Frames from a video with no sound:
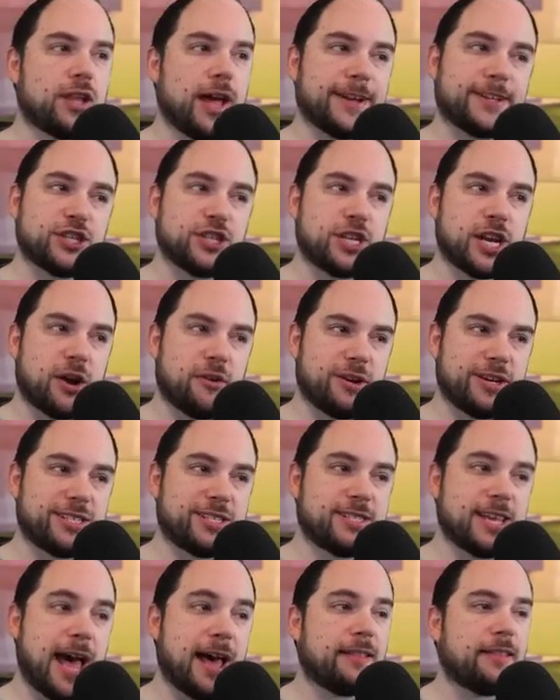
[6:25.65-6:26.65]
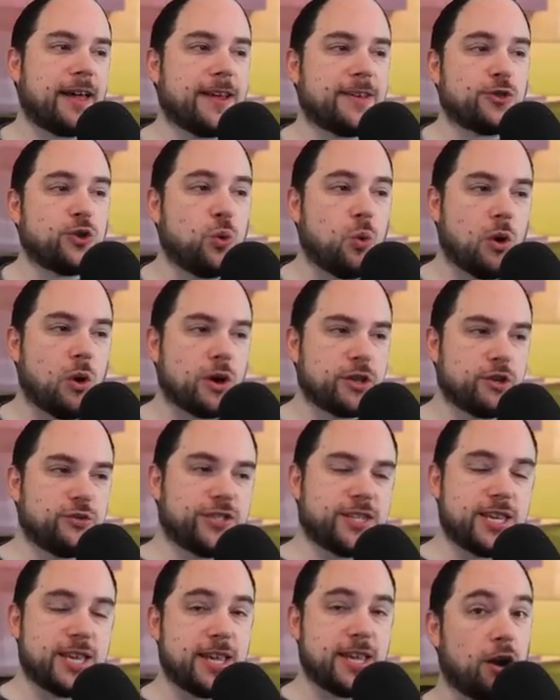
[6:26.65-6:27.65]
legendary set like the one you
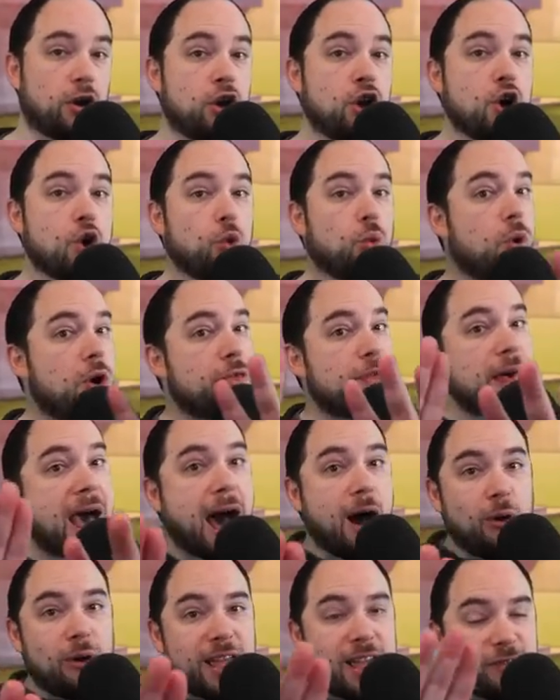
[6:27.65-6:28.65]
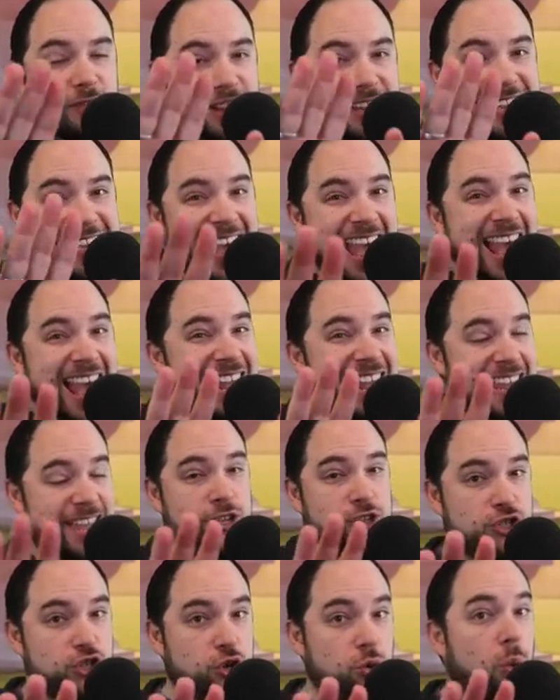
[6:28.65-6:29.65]
see here without even getting
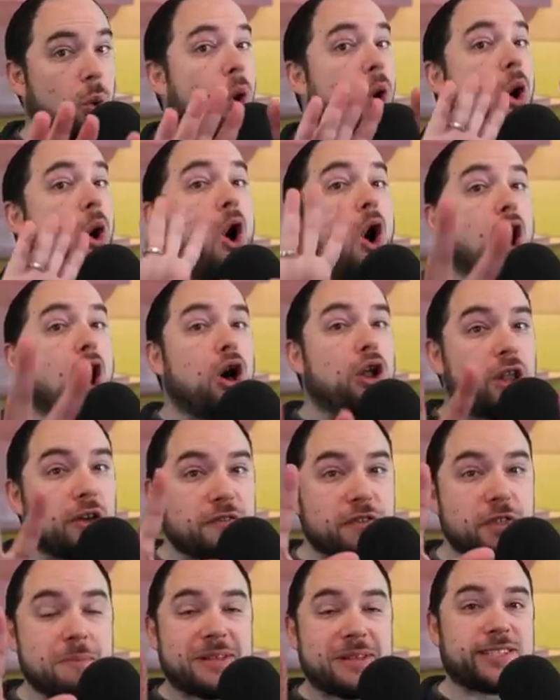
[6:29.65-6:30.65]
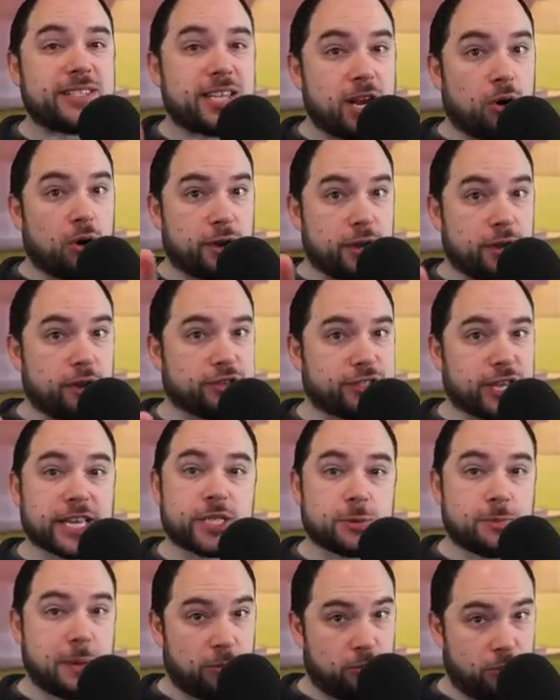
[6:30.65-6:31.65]
into all of the materials I
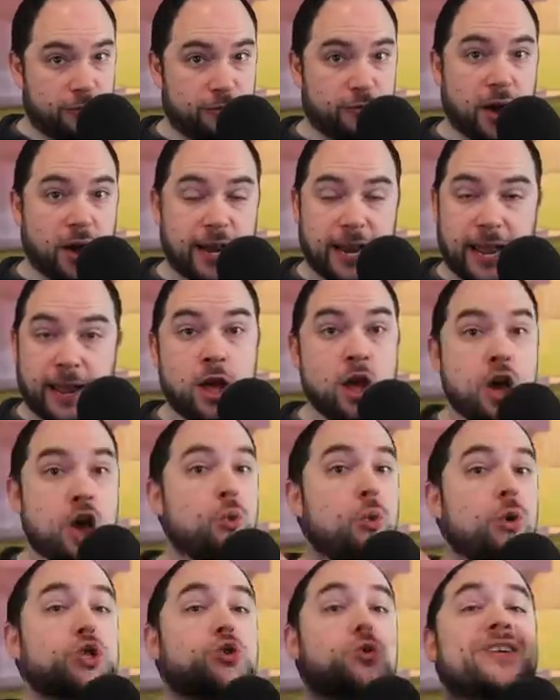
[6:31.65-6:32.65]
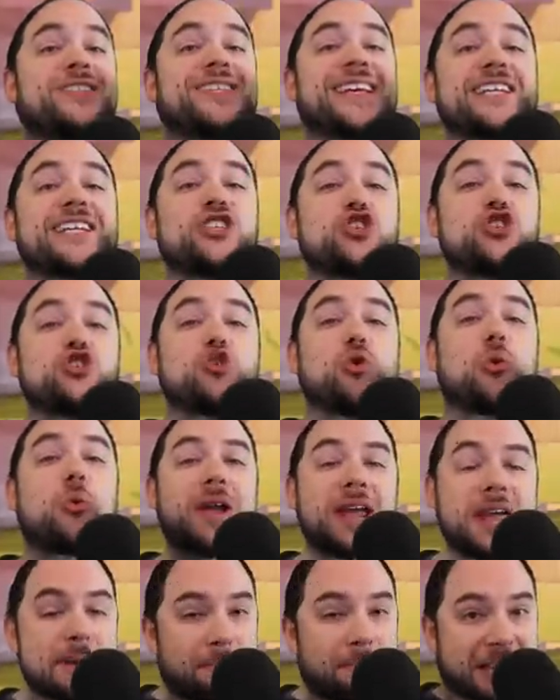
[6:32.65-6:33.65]
spent refining, which was
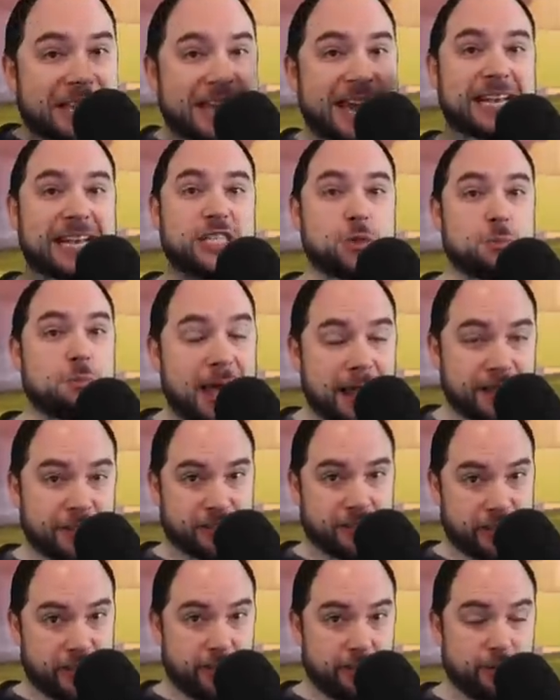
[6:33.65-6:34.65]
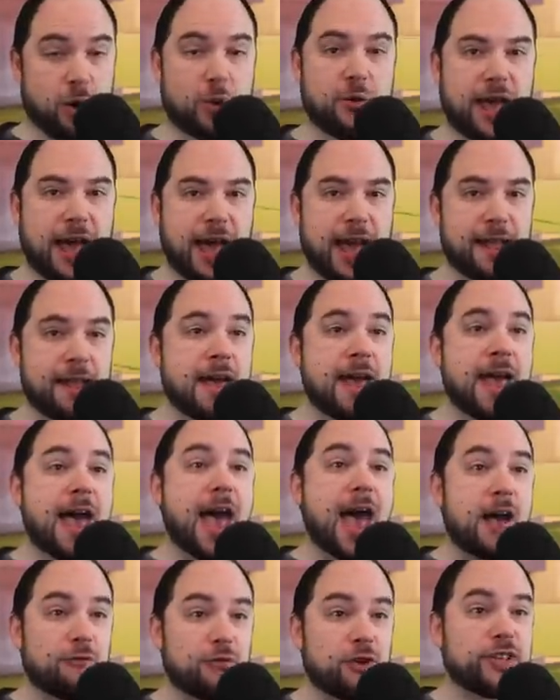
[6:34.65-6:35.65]
extremely expensive, okay?
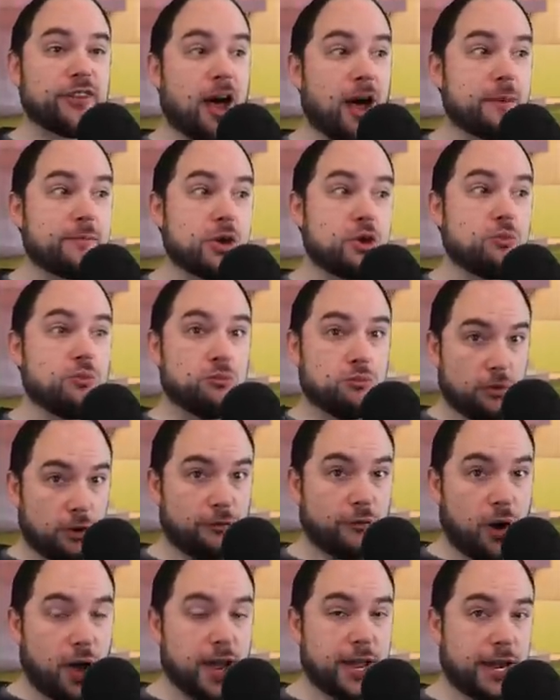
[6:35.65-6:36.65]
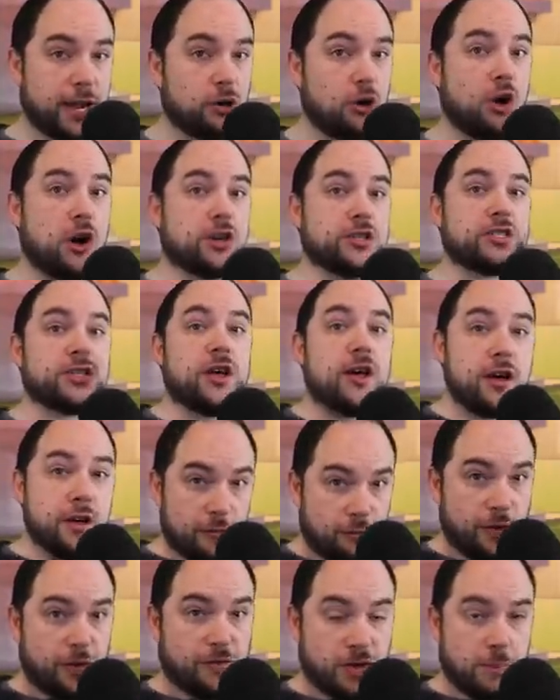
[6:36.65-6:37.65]
Every time you refine, it costs
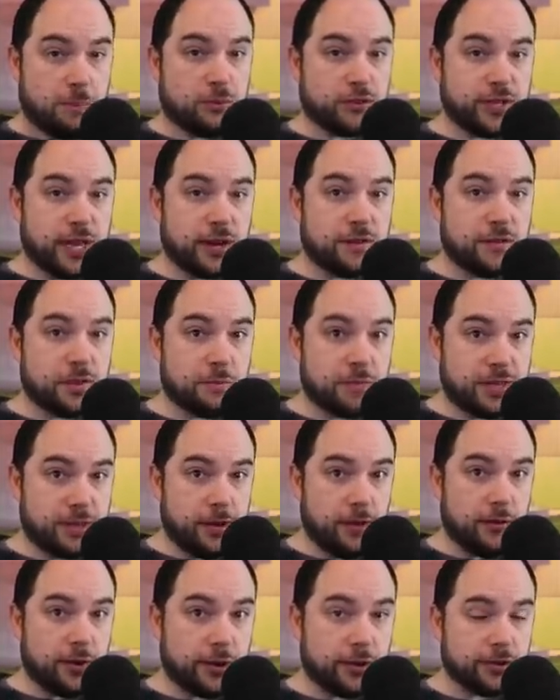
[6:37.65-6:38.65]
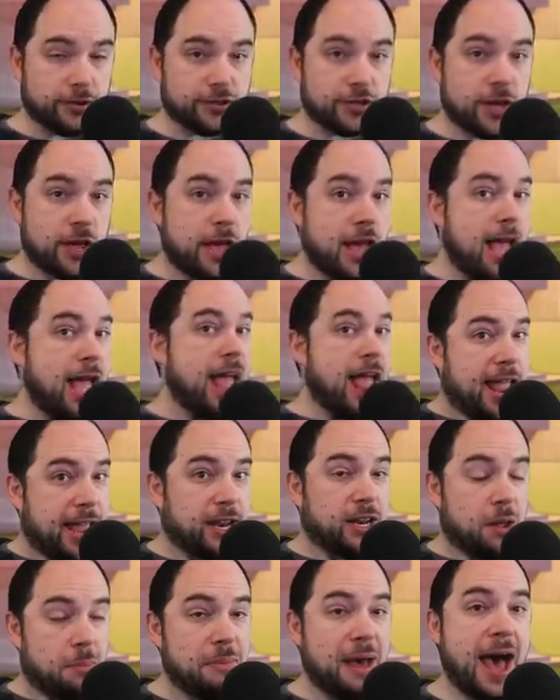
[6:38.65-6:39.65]
50% of the materials
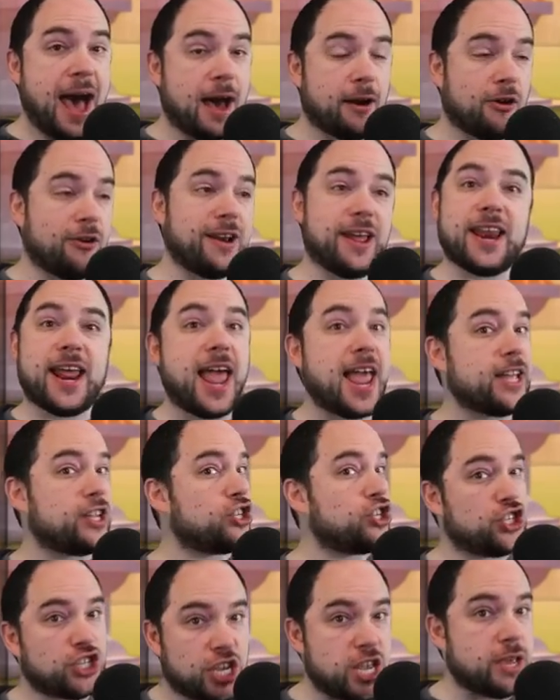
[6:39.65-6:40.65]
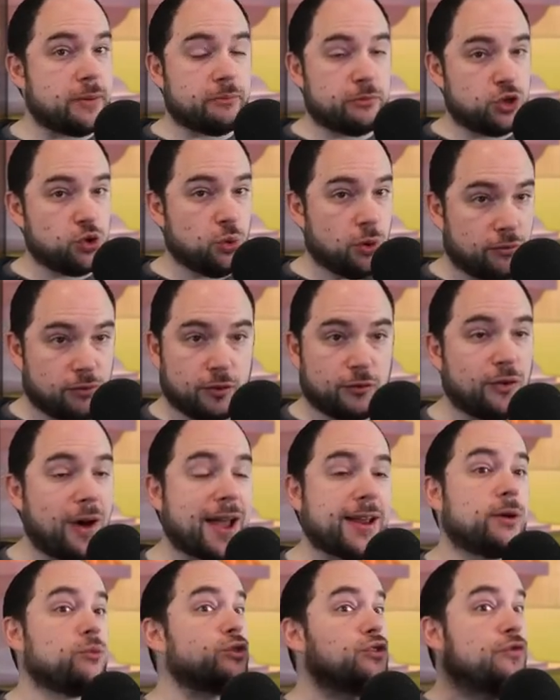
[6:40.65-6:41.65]
and a pattern. It ain't cheap to have
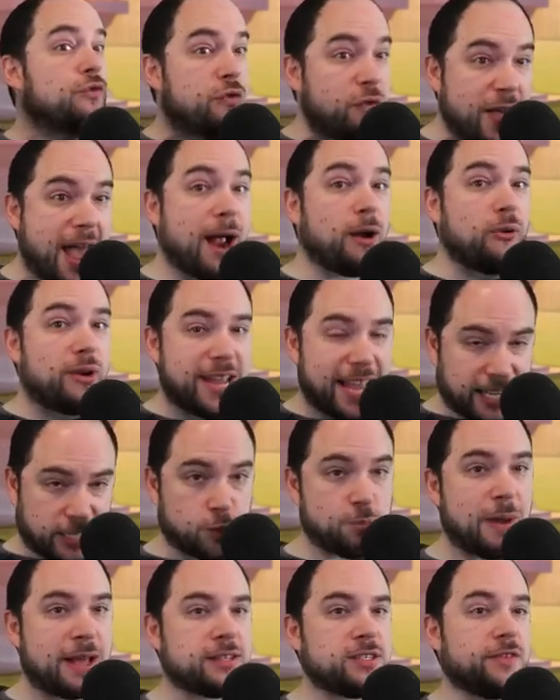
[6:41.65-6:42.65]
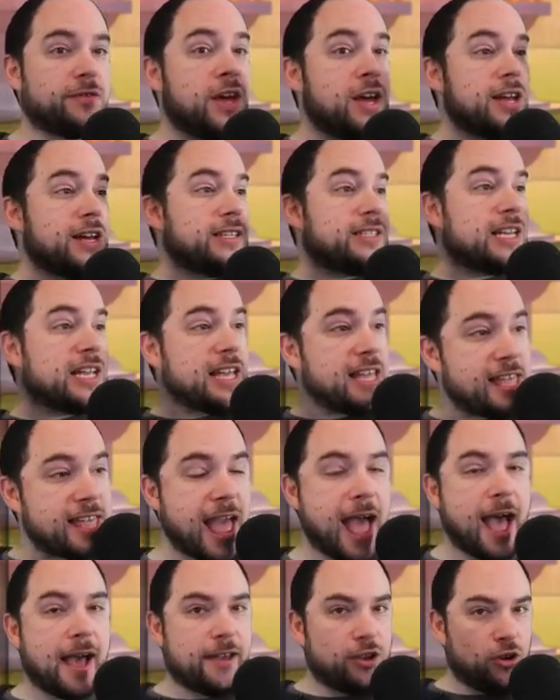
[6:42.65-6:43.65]
refined. It was very expensive to
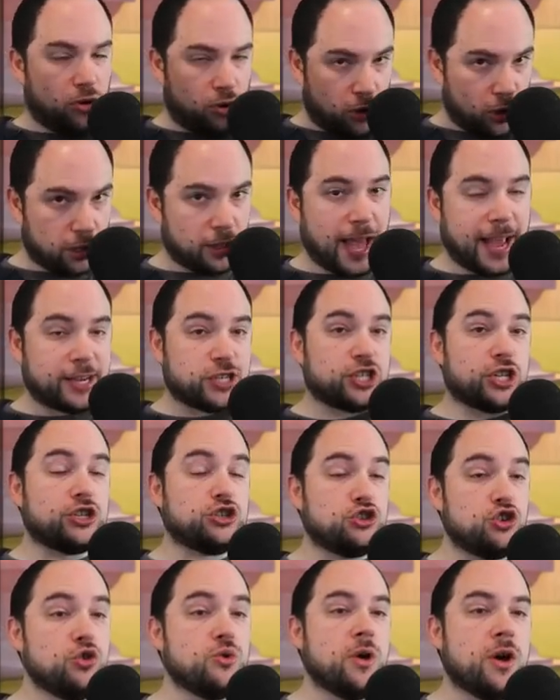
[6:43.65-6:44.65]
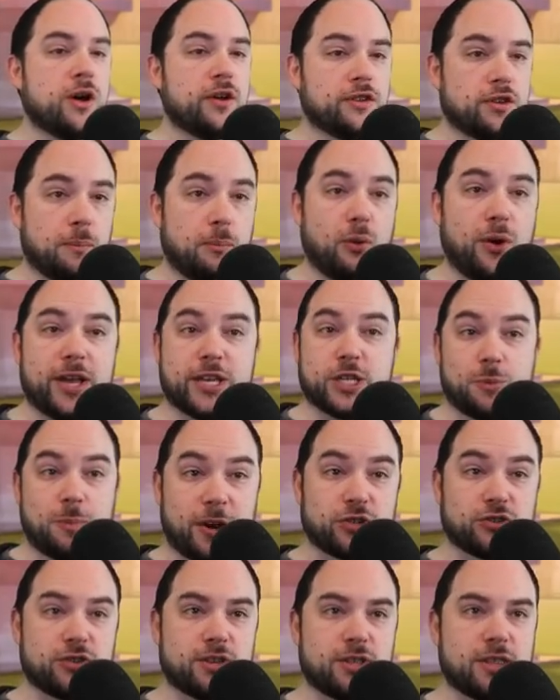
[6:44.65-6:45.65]
get your collection to the point,
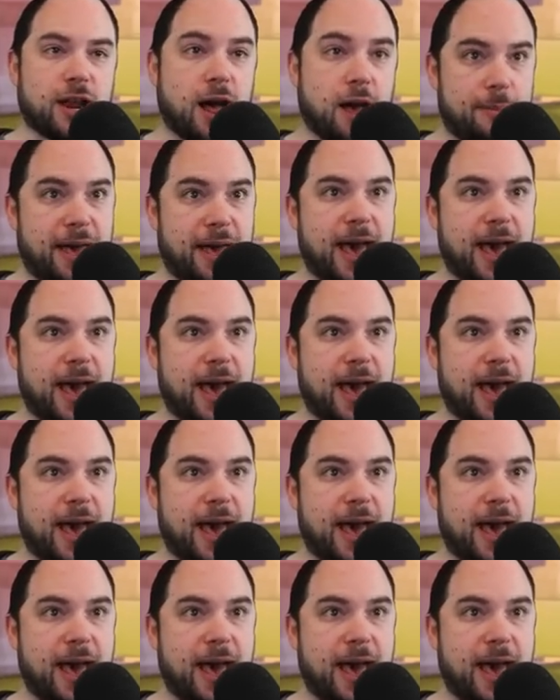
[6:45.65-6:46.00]
especially that I'm